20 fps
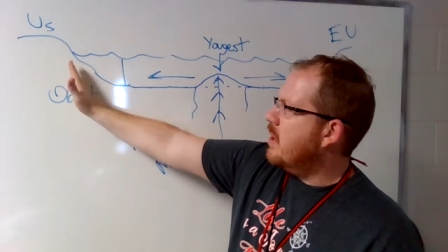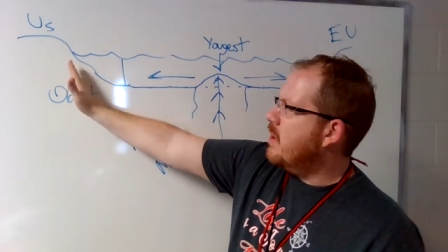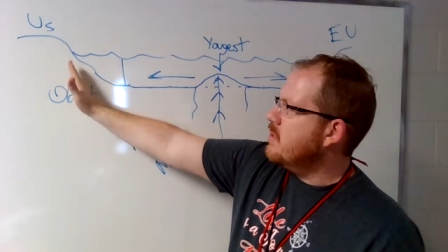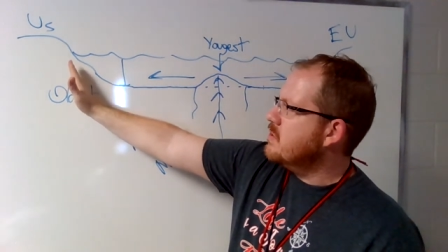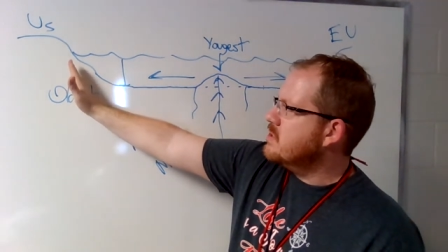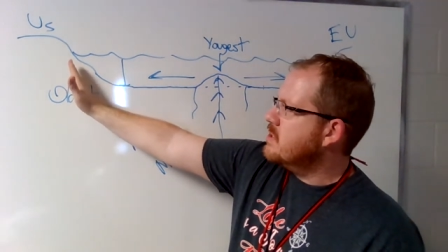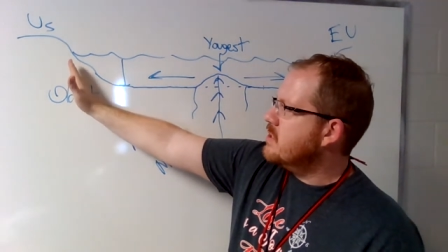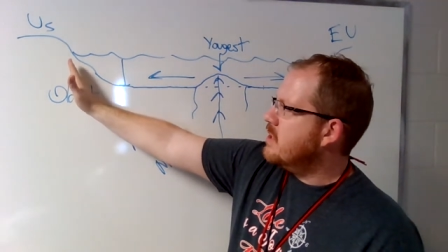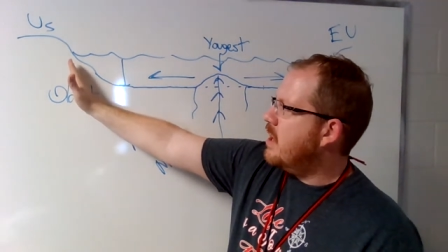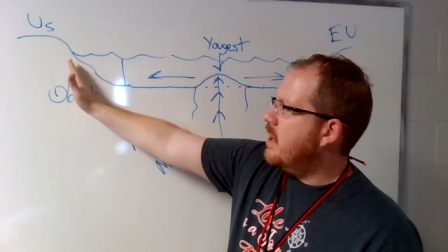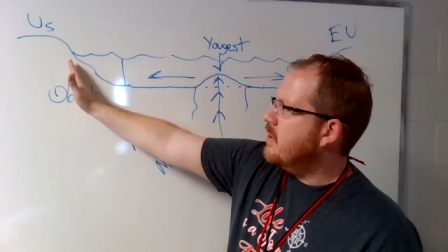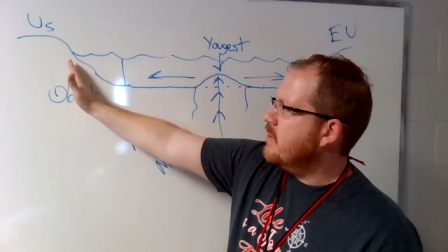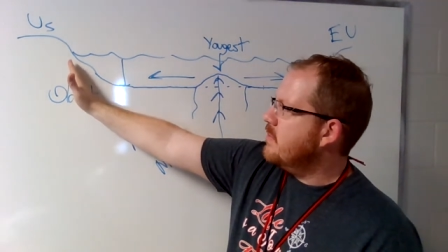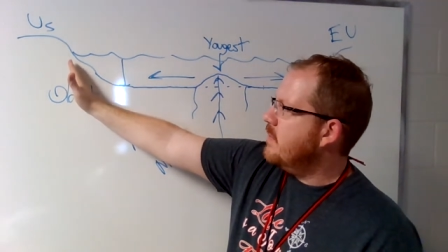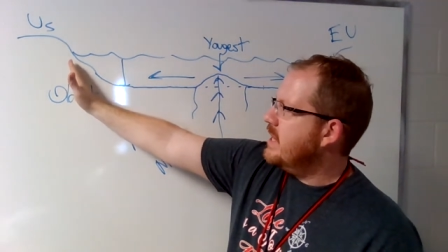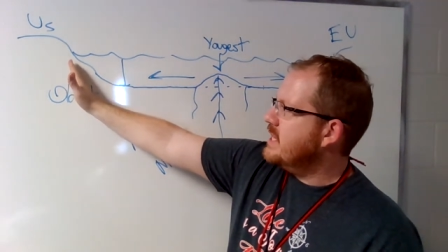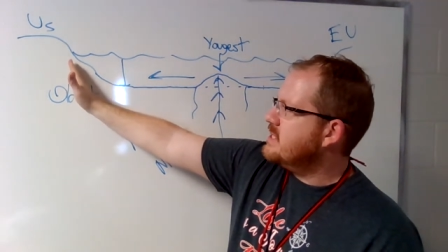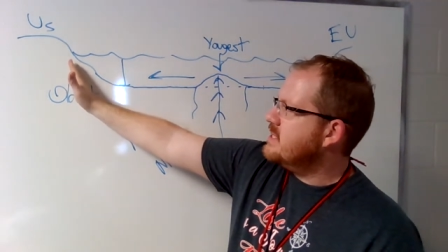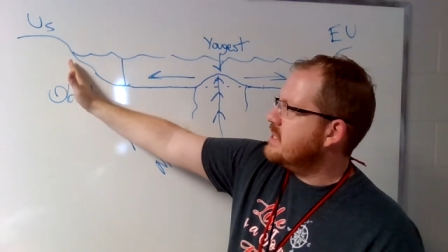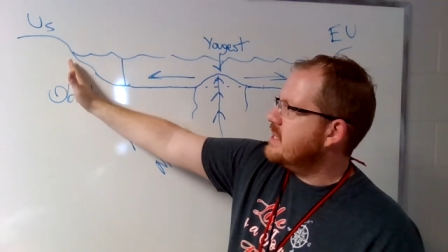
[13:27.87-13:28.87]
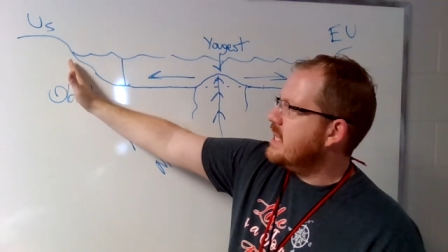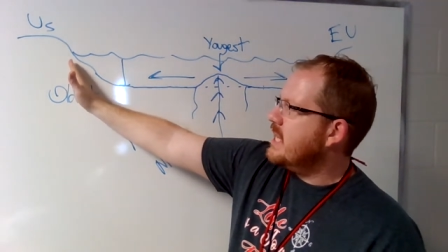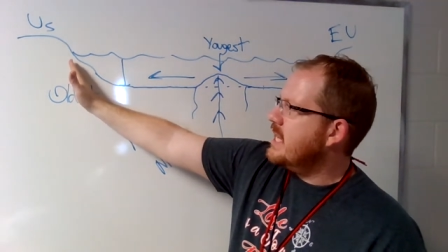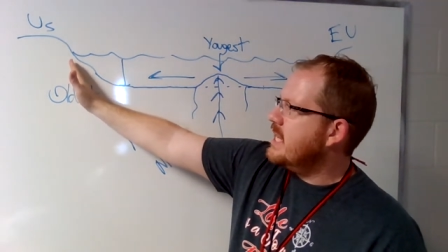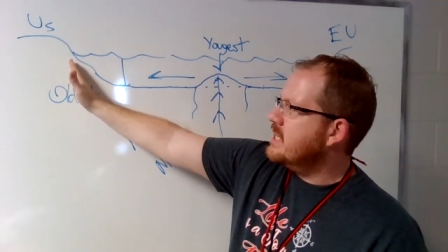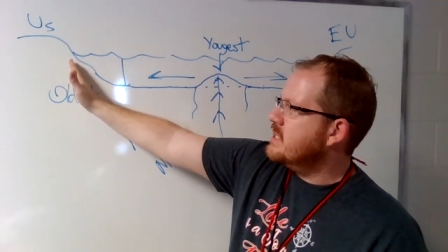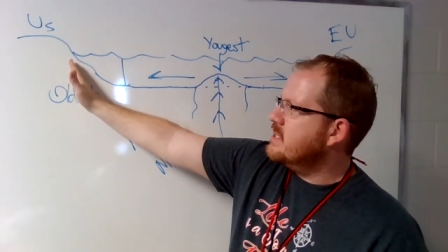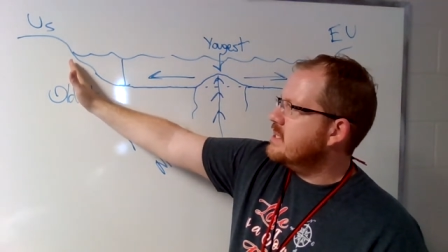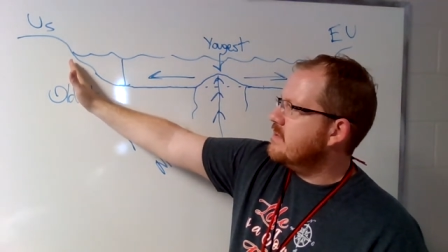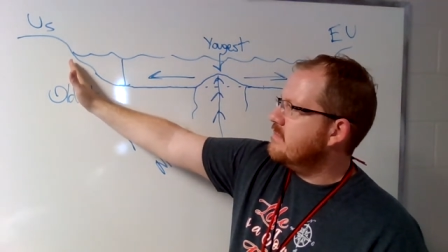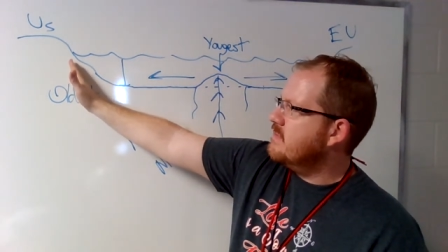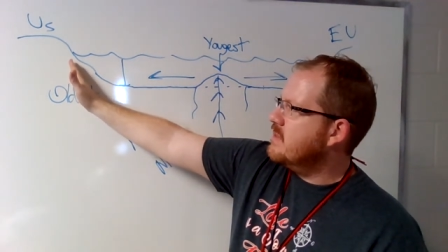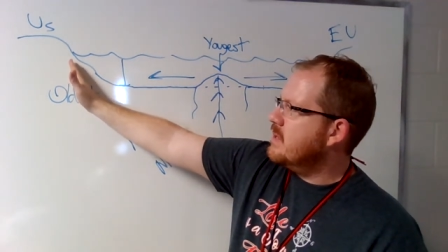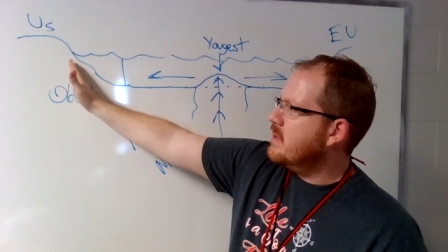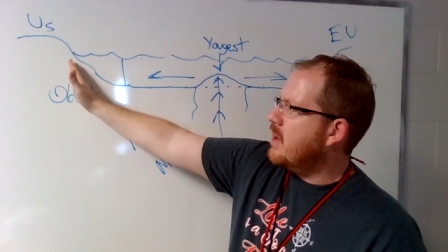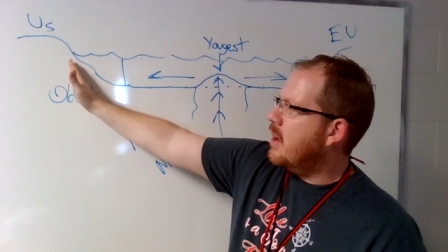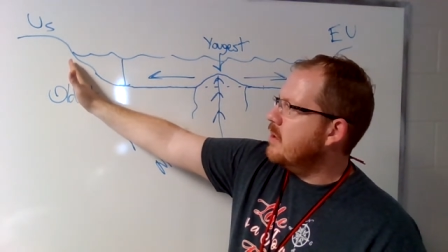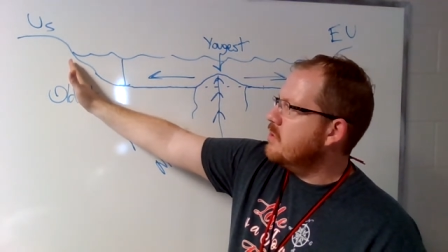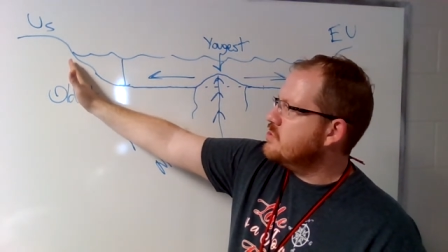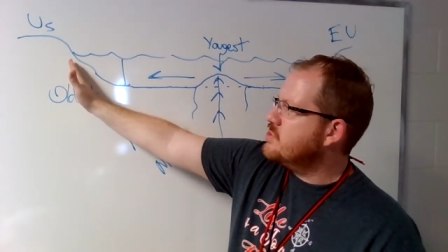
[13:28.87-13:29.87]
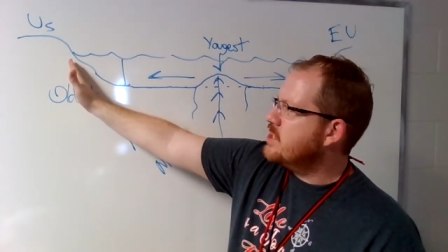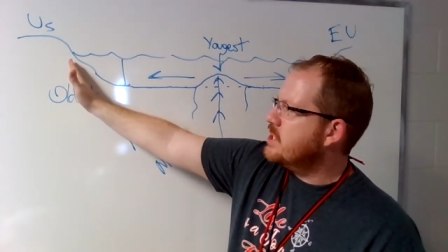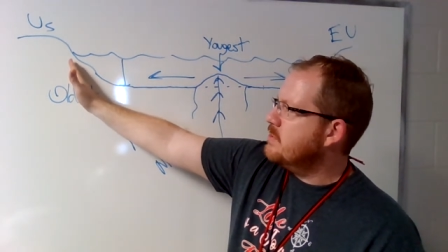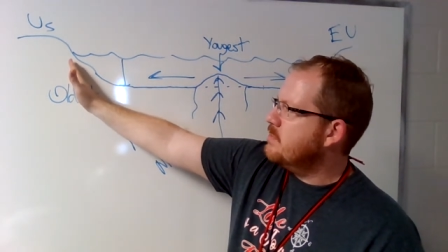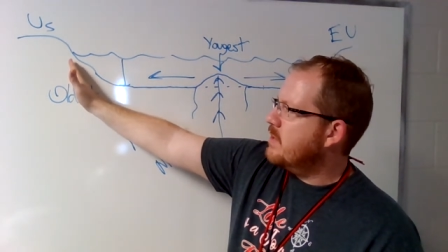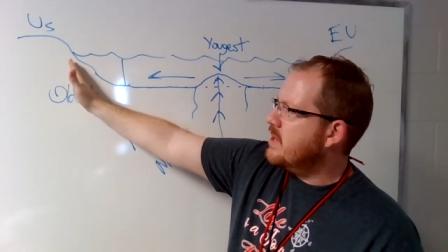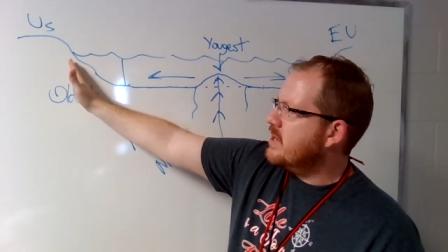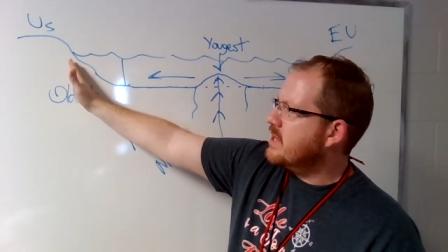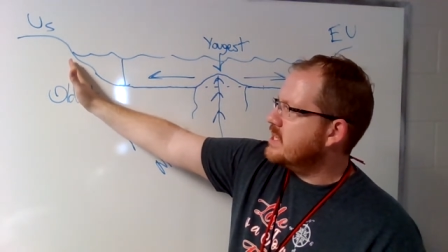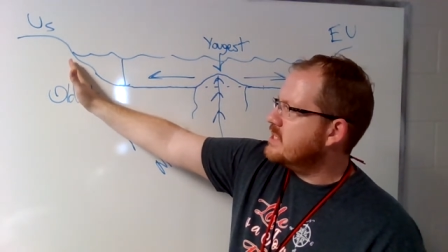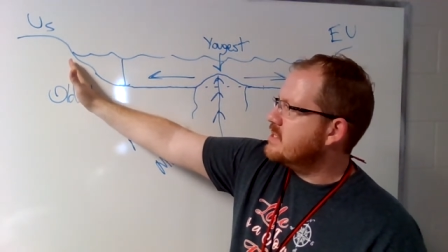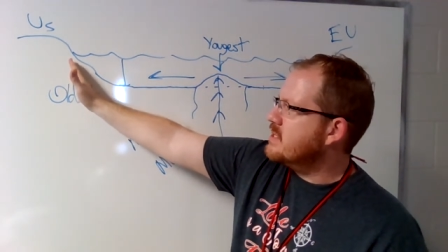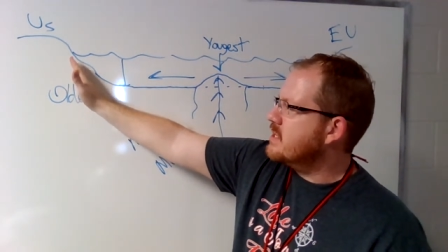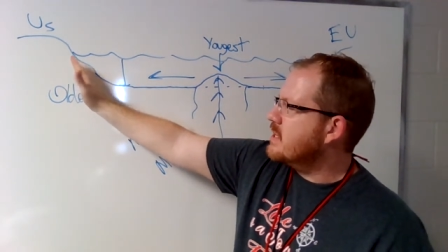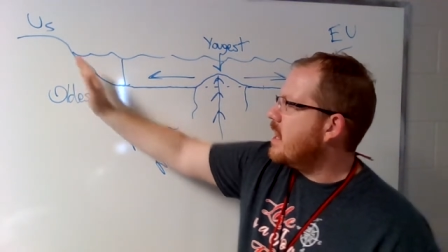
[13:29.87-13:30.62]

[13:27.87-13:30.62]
older, all the way to the end of the ocean where you get to the